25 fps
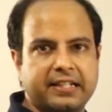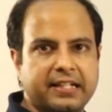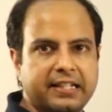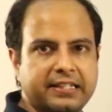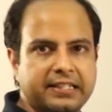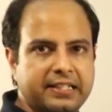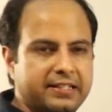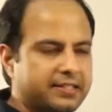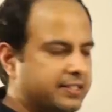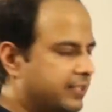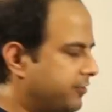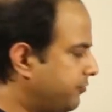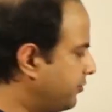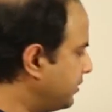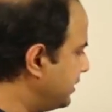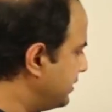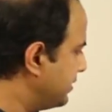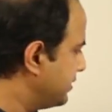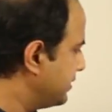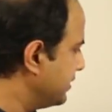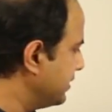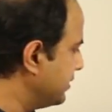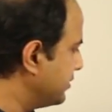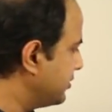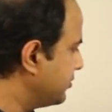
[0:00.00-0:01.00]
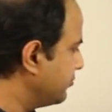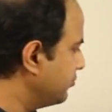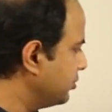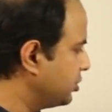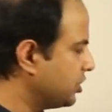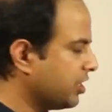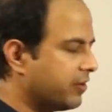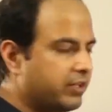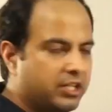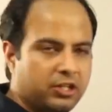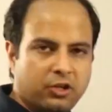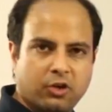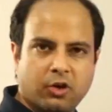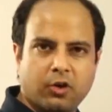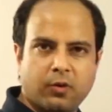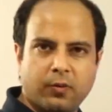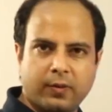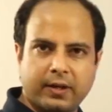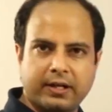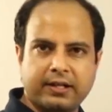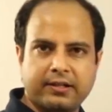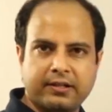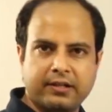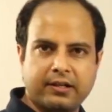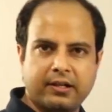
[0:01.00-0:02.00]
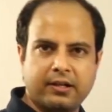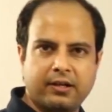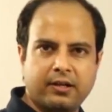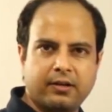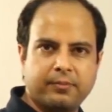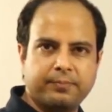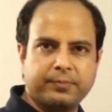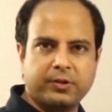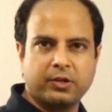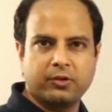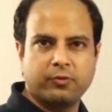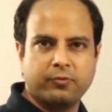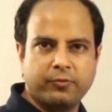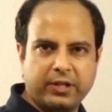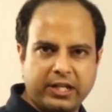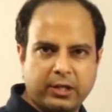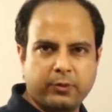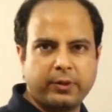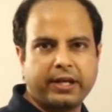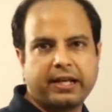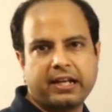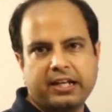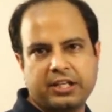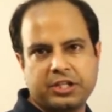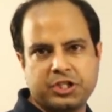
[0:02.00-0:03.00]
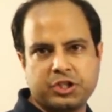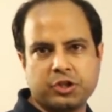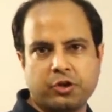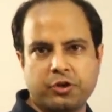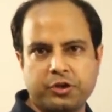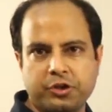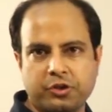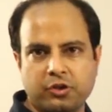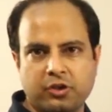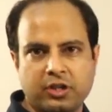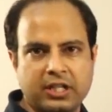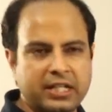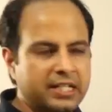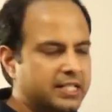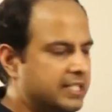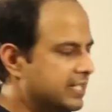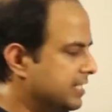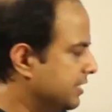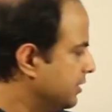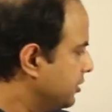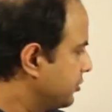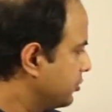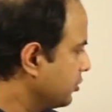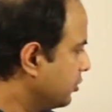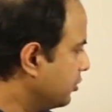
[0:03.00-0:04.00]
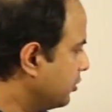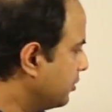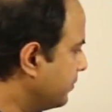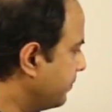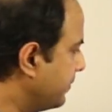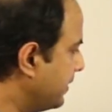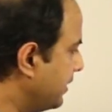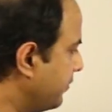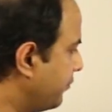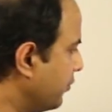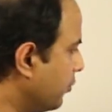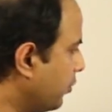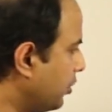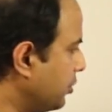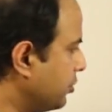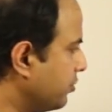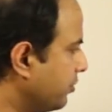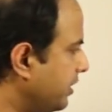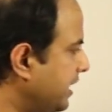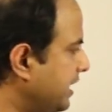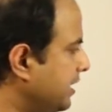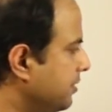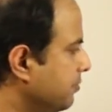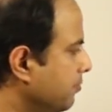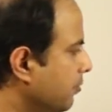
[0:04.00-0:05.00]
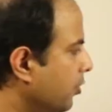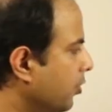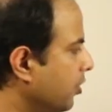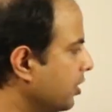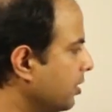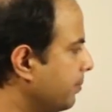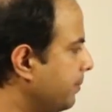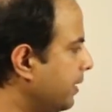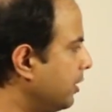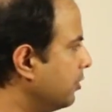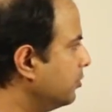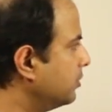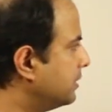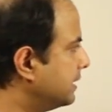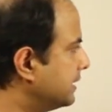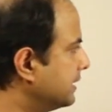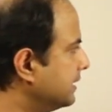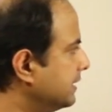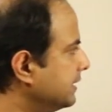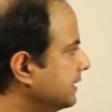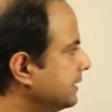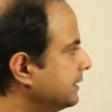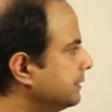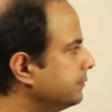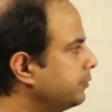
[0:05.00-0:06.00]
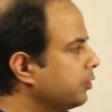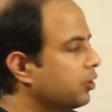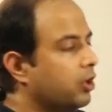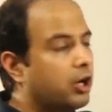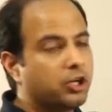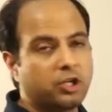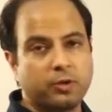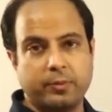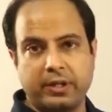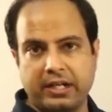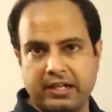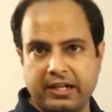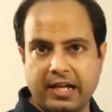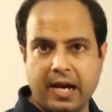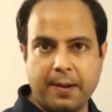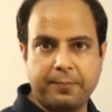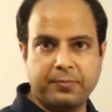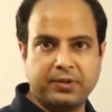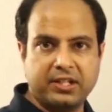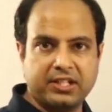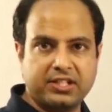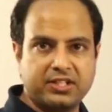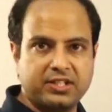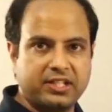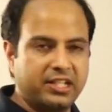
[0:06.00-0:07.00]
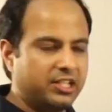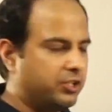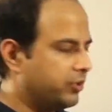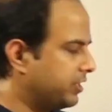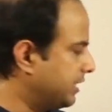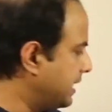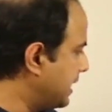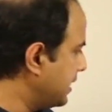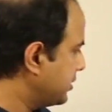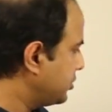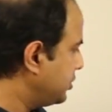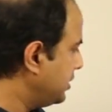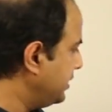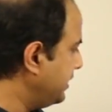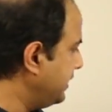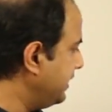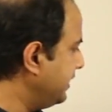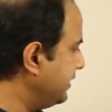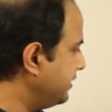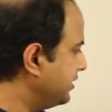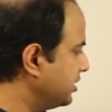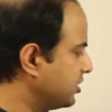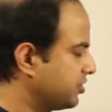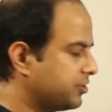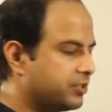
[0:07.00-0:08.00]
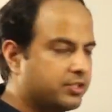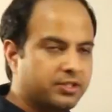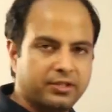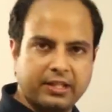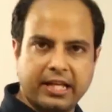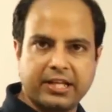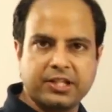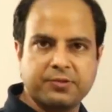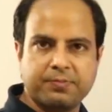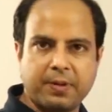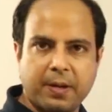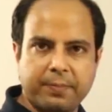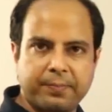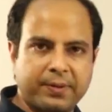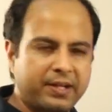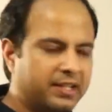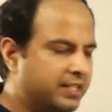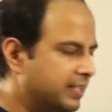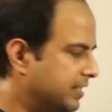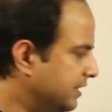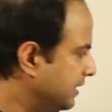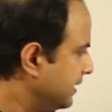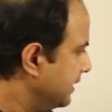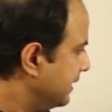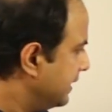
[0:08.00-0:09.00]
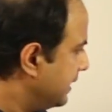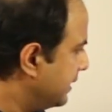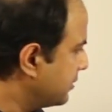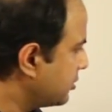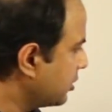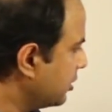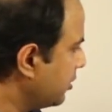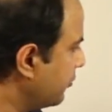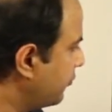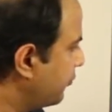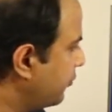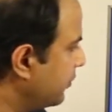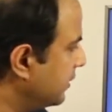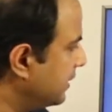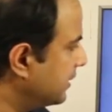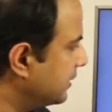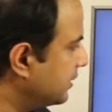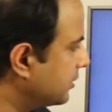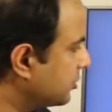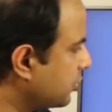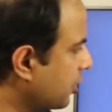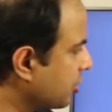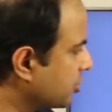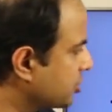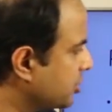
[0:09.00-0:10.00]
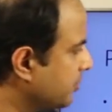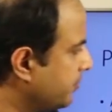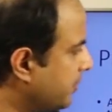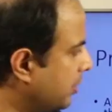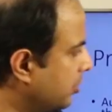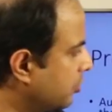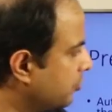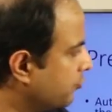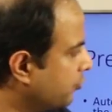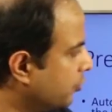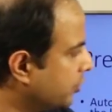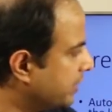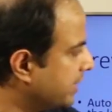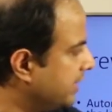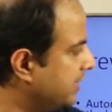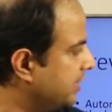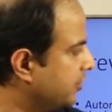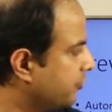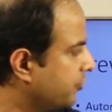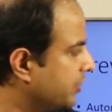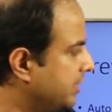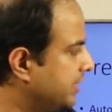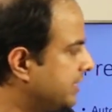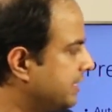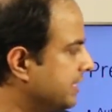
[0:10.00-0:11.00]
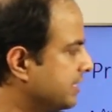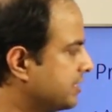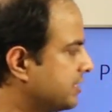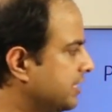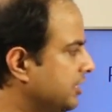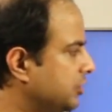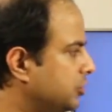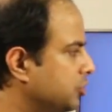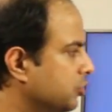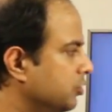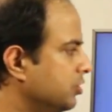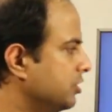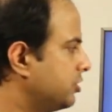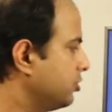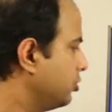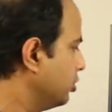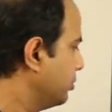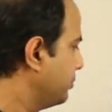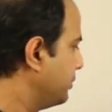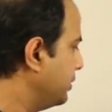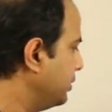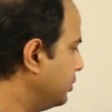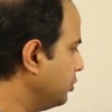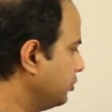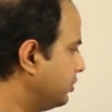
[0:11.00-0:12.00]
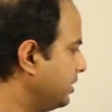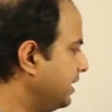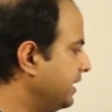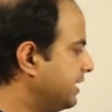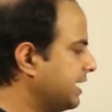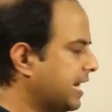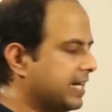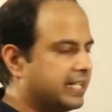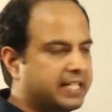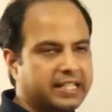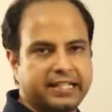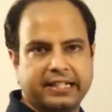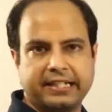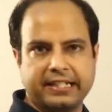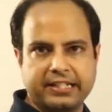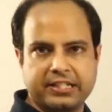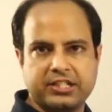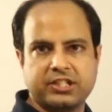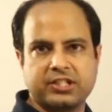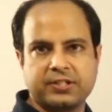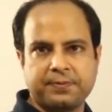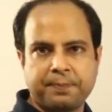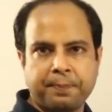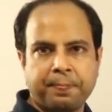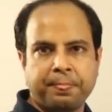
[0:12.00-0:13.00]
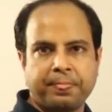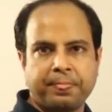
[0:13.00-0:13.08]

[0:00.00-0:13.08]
there are these references which I will go over, very quickly show you. So if you want to read more about, automated app testing, you can actually read this nice paper. It sort of it talks about 14 different testing tools grouped into three categories.